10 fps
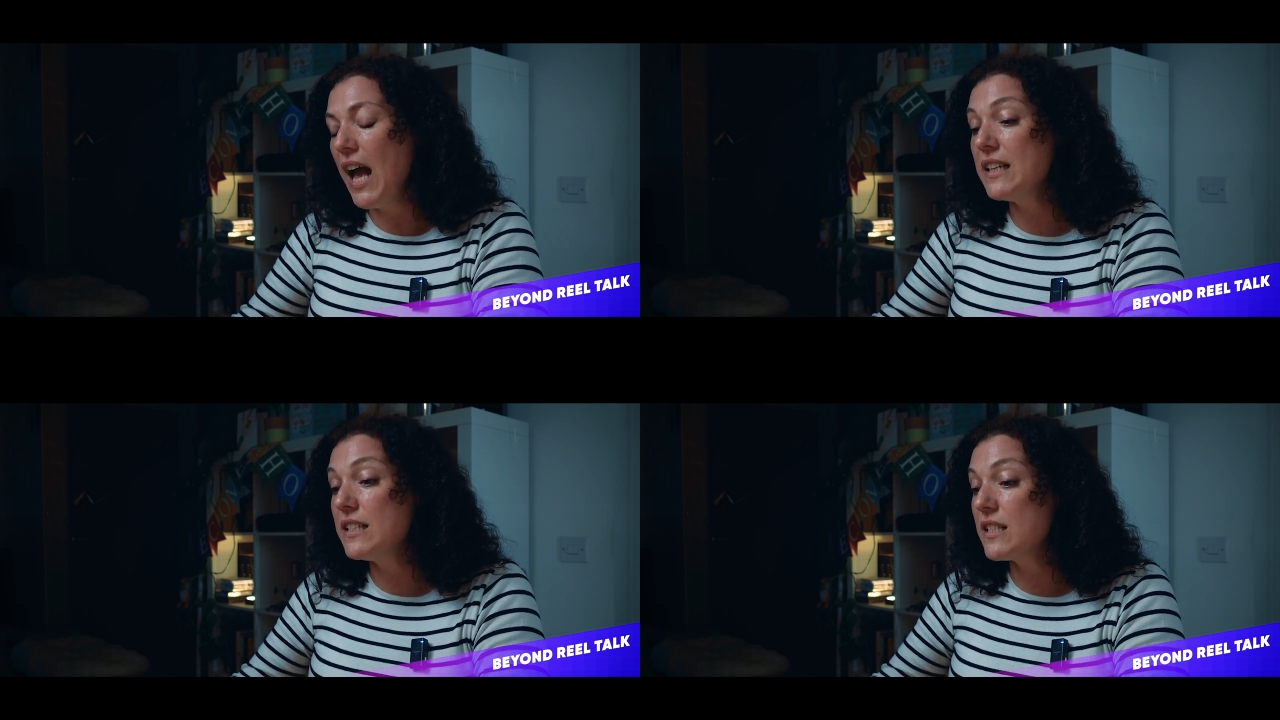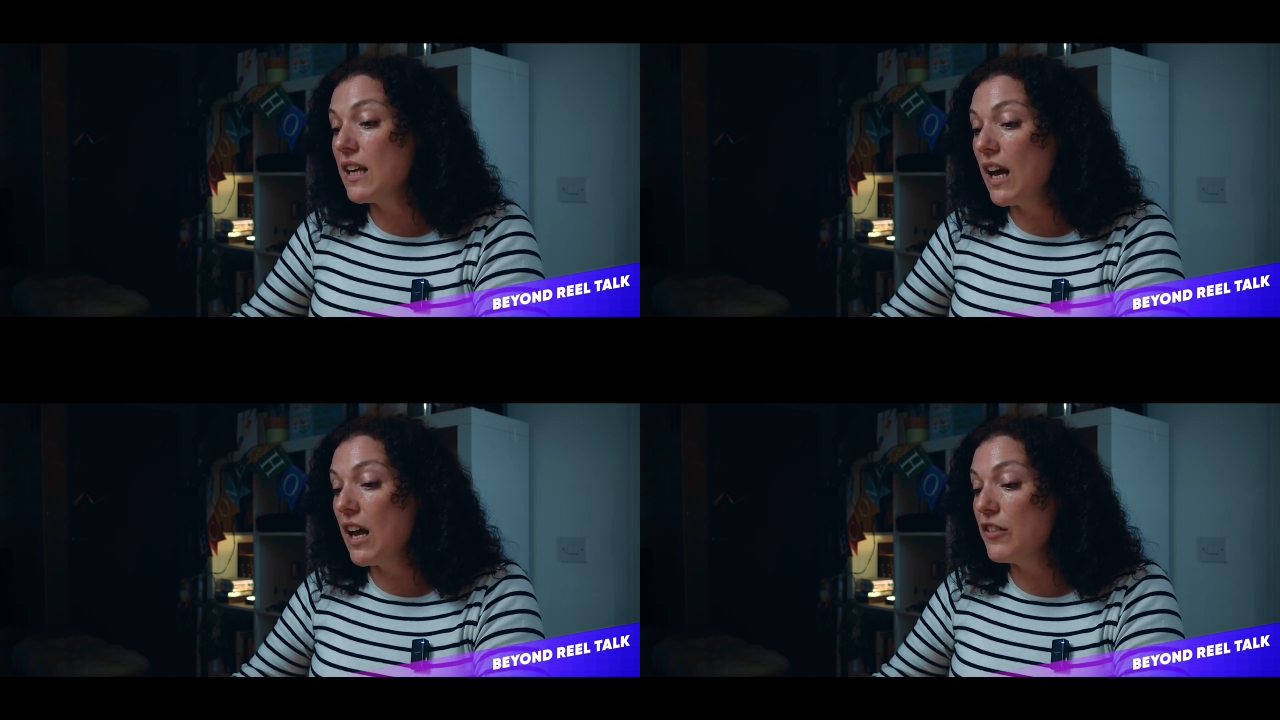And
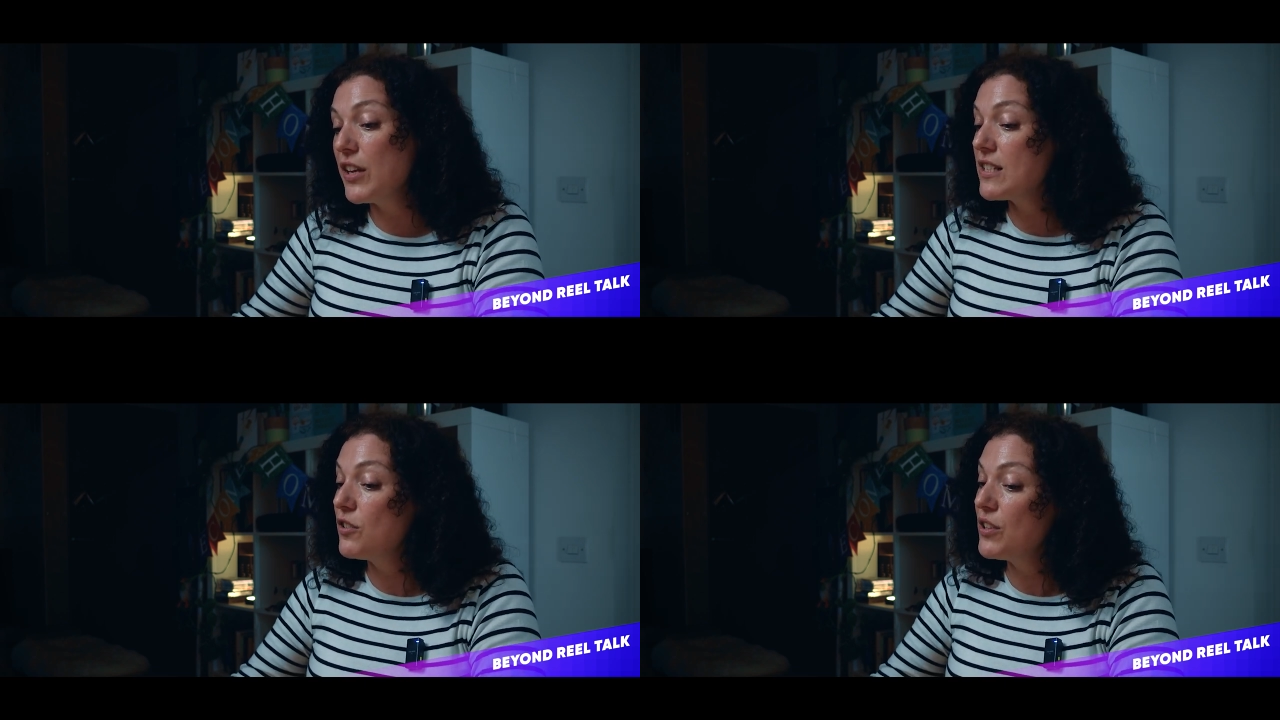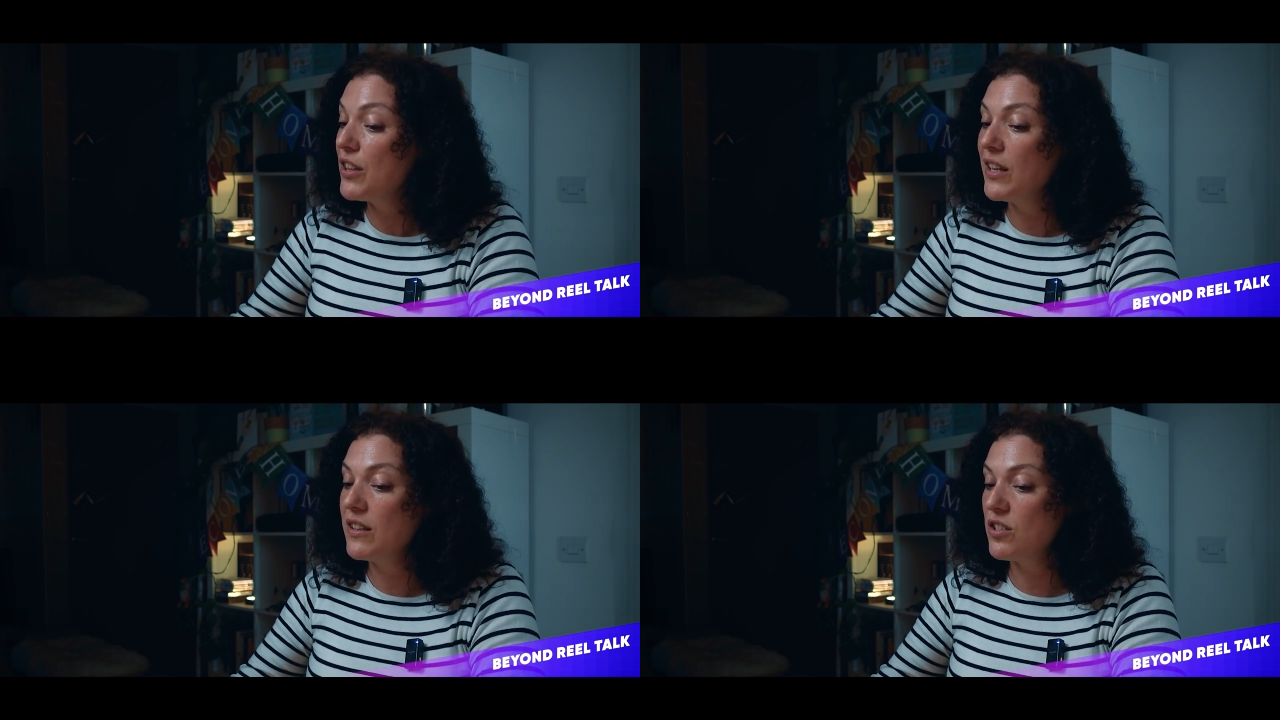that's
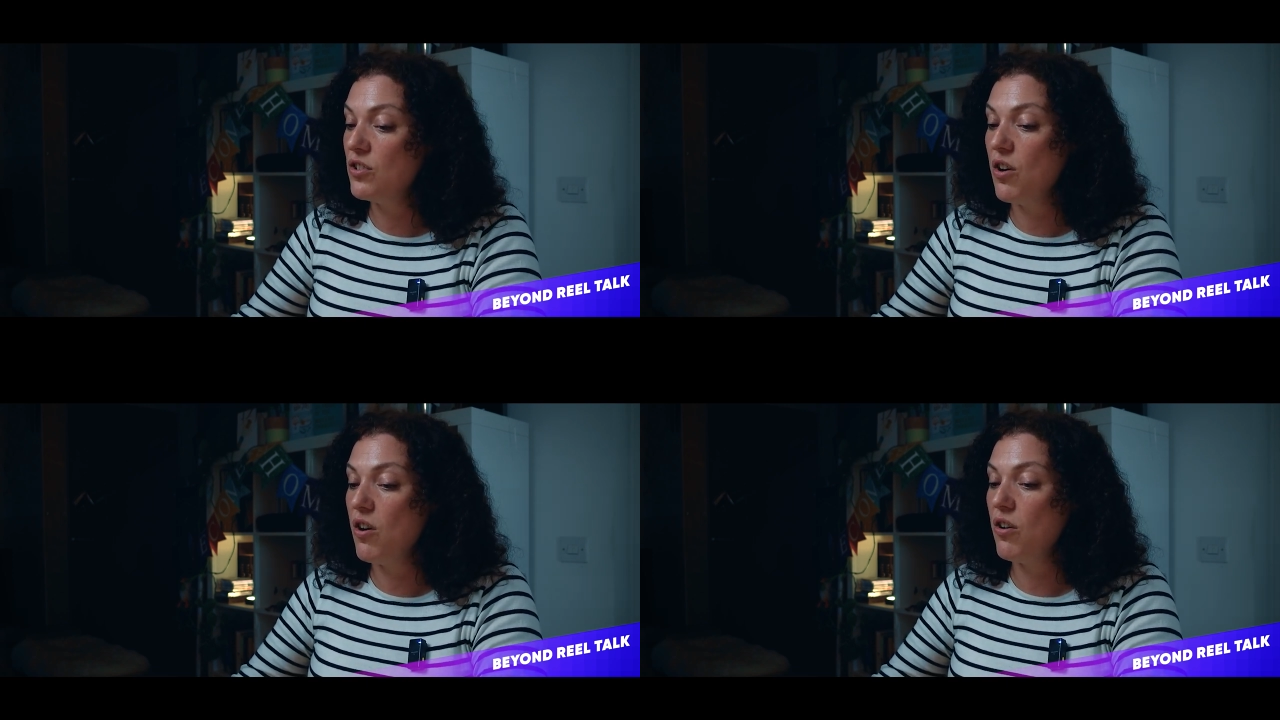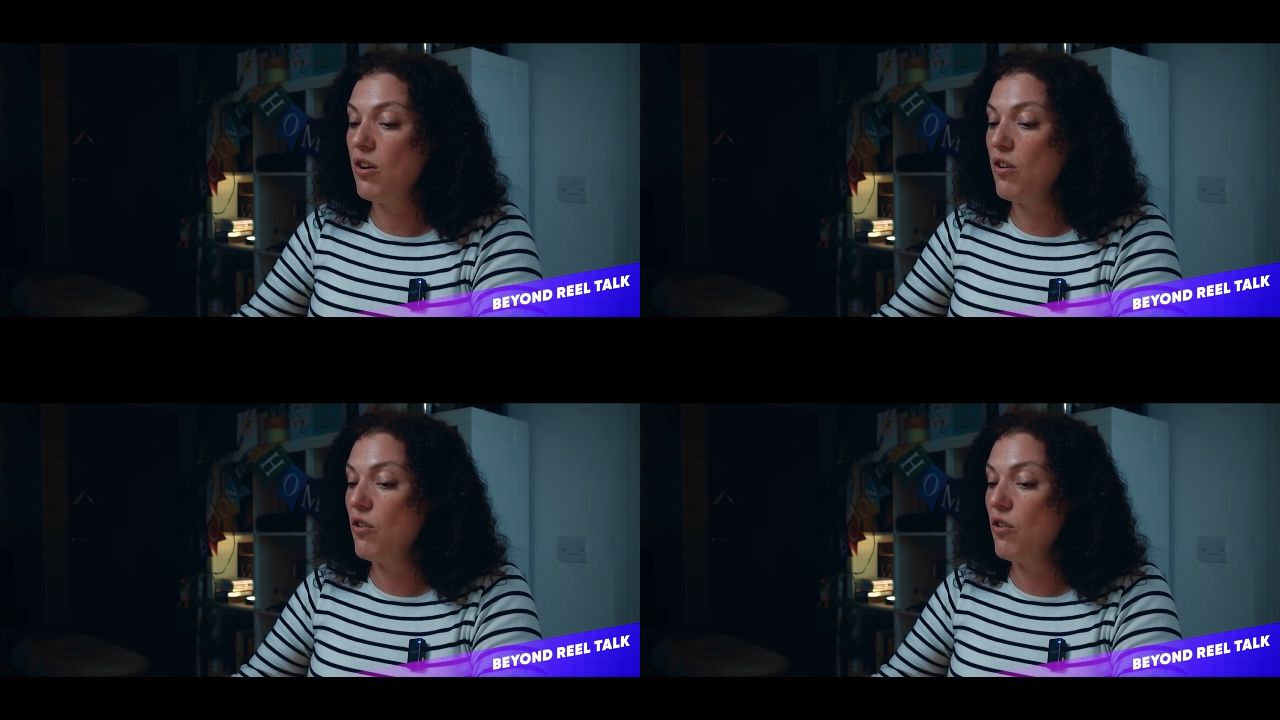another thing that's not